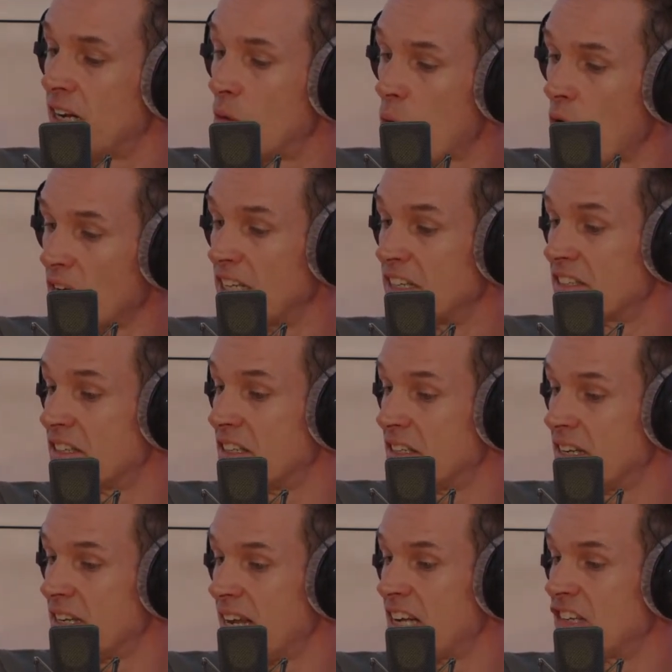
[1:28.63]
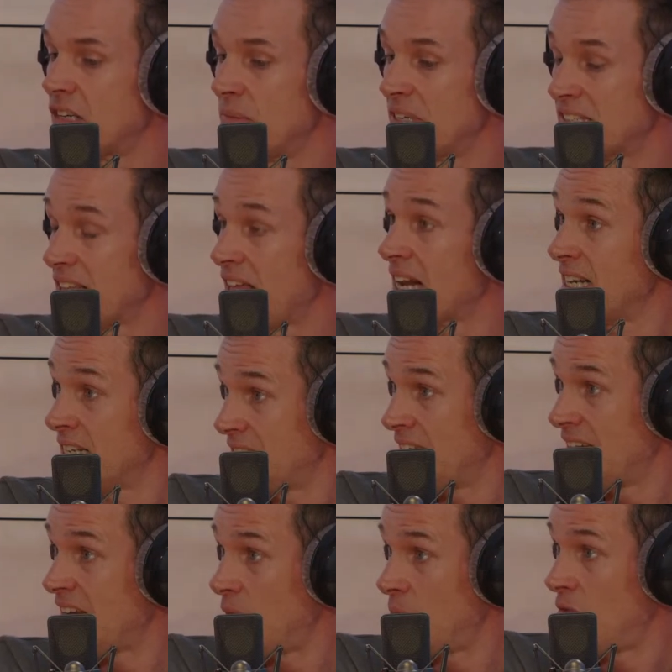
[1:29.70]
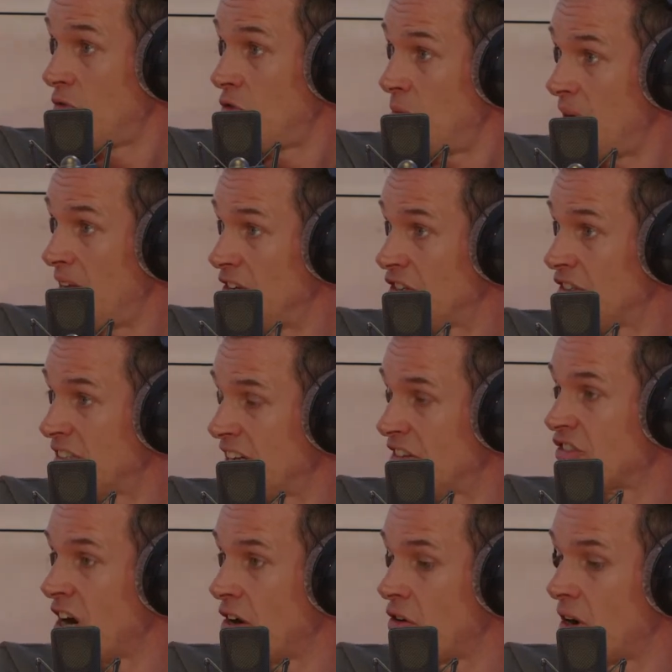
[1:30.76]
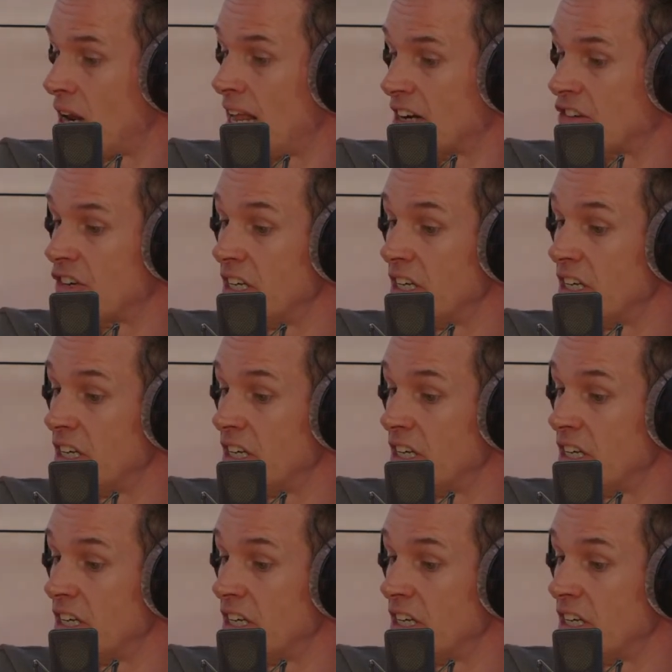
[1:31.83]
One is that Najib is likely to get out before Malaysia's next general election.